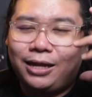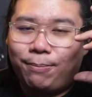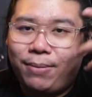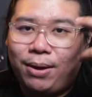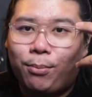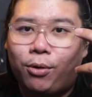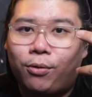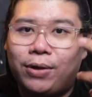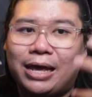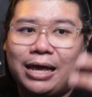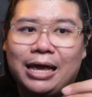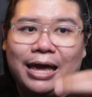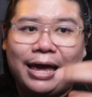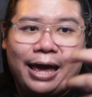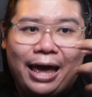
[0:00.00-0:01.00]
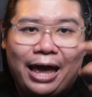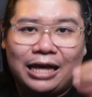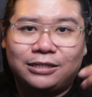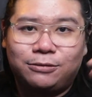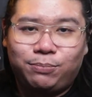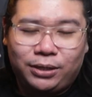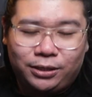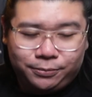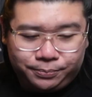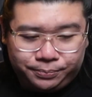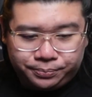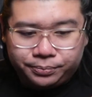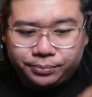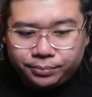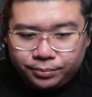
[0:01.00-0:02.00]
memory has been
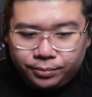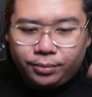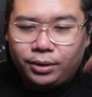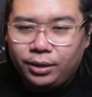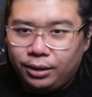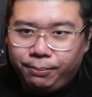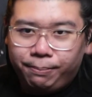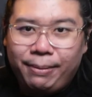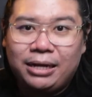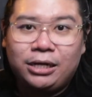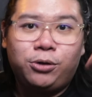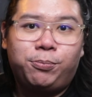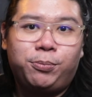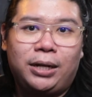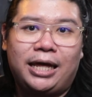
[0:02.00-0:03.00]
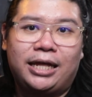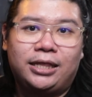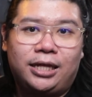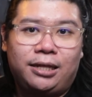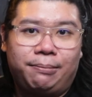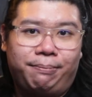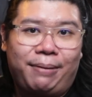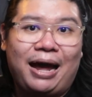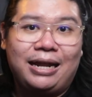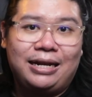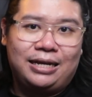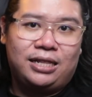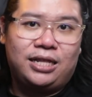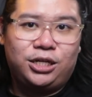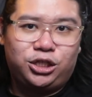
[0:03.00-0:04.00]
manipulated by
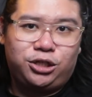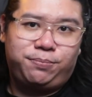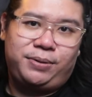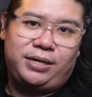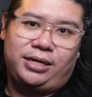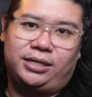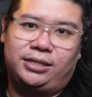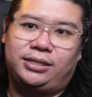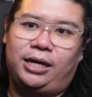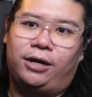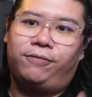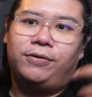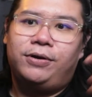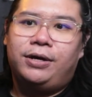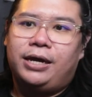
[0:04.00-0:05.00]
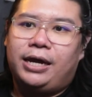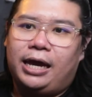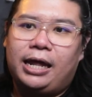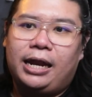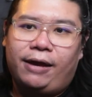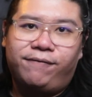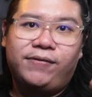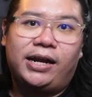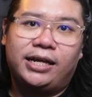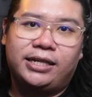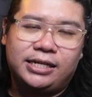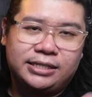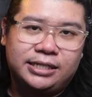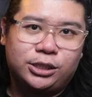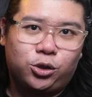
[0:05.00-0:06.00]
the DGP itself. And I felt like
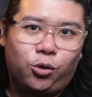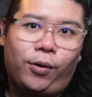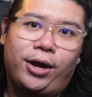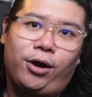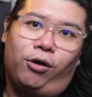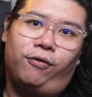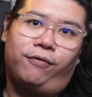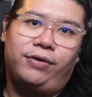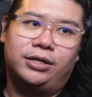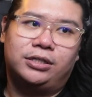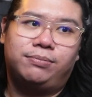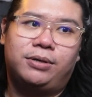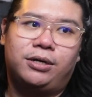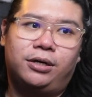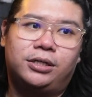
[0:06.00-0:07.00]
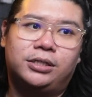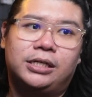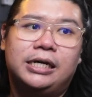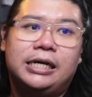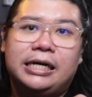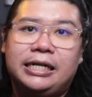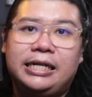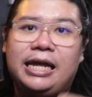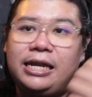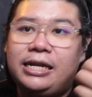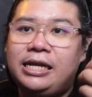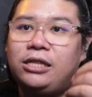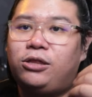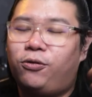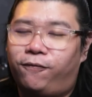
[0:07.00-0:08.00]
this is quite obvious, because they
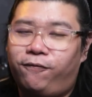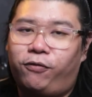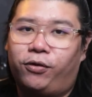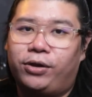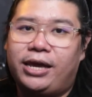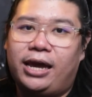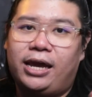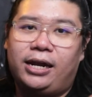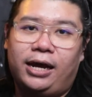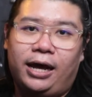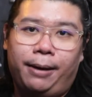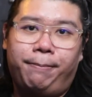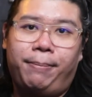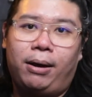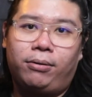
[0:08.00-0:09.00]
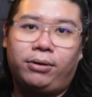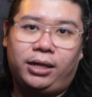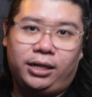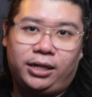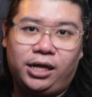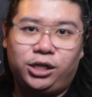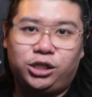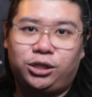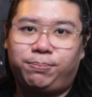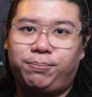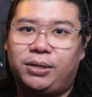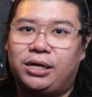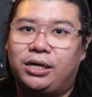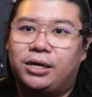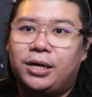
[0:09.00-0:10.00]
need to forget about the
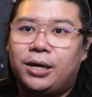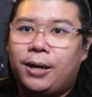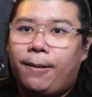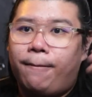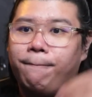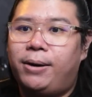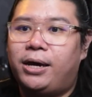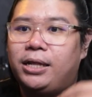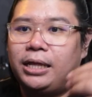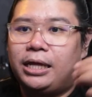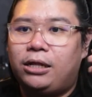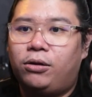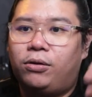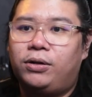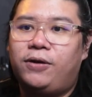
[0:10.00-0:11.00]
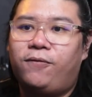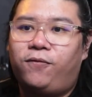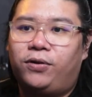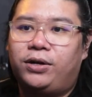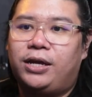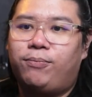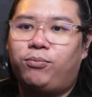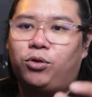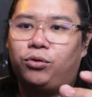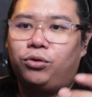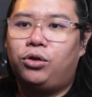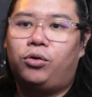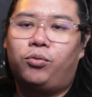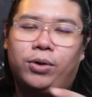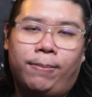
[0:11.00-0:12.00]
DGP. But in order for them to
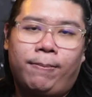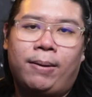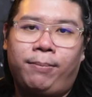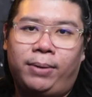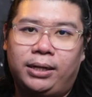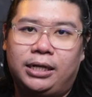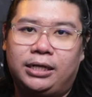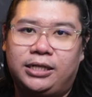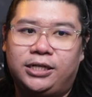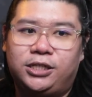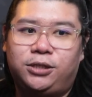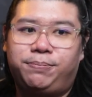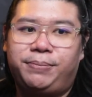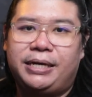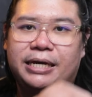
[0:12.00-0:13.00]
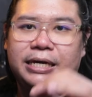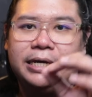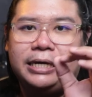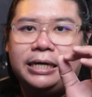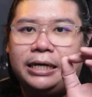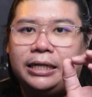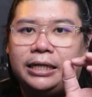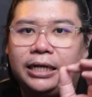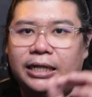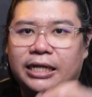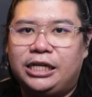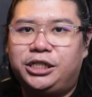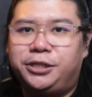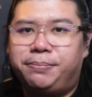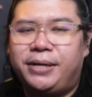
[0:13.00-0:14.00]
not remember the
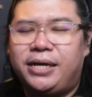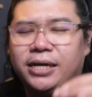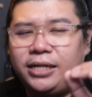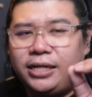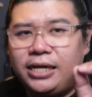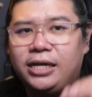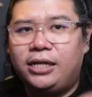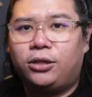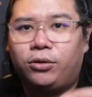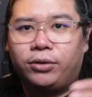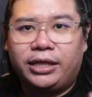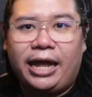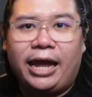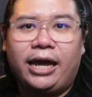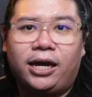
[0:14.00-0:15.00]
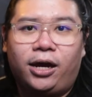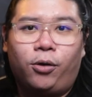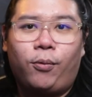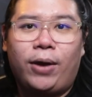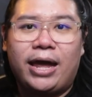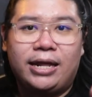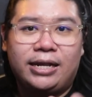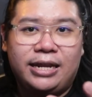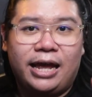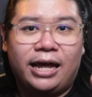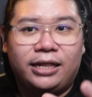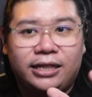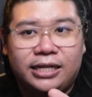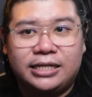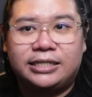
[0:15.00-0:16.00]
DGP need to take away
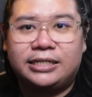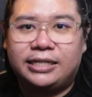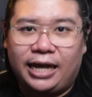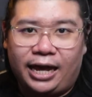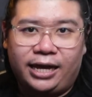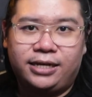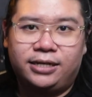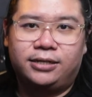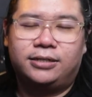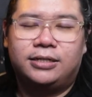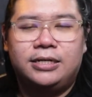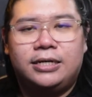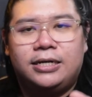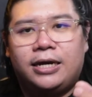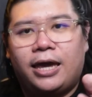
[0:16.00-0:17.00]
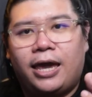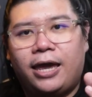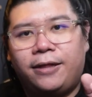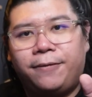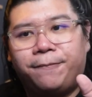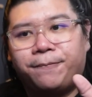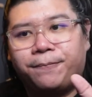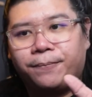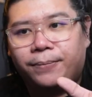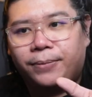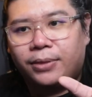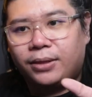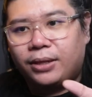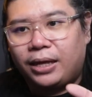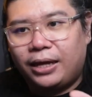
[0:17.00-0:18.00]
their desire. And
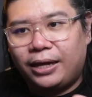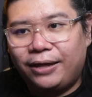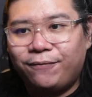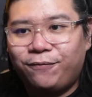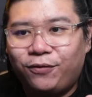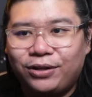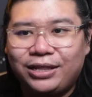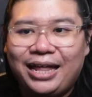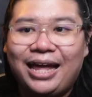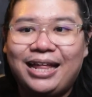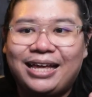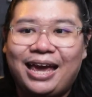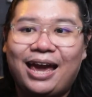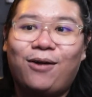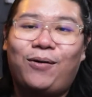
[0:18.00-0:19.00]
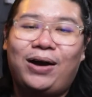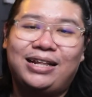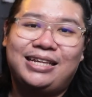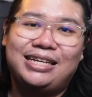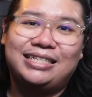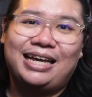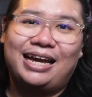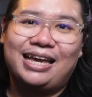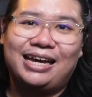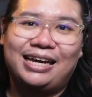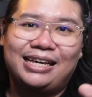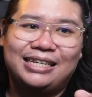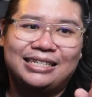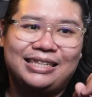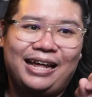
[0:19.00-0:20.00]
for that, Kewa desire
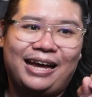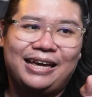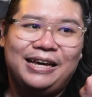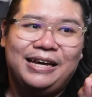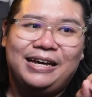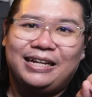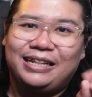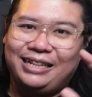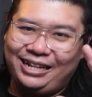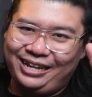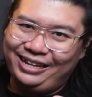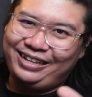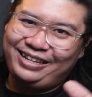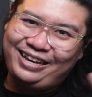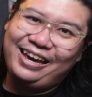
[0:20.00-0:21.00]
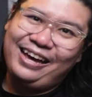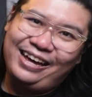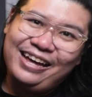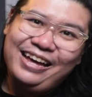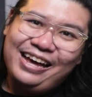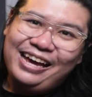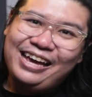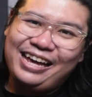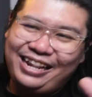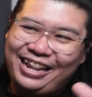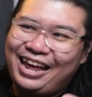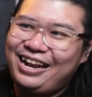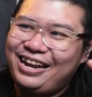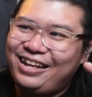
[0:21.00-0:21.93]
is like, they